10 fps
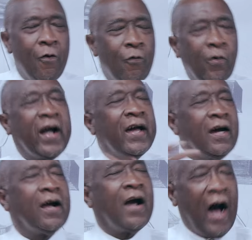what kind
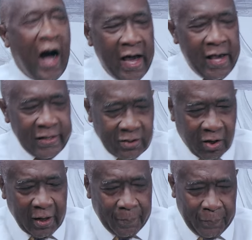of car it's
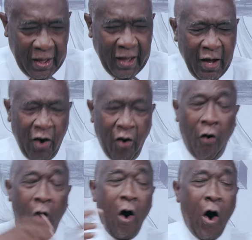going to be,
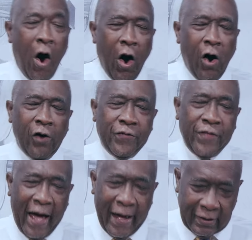all
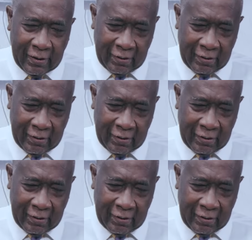that.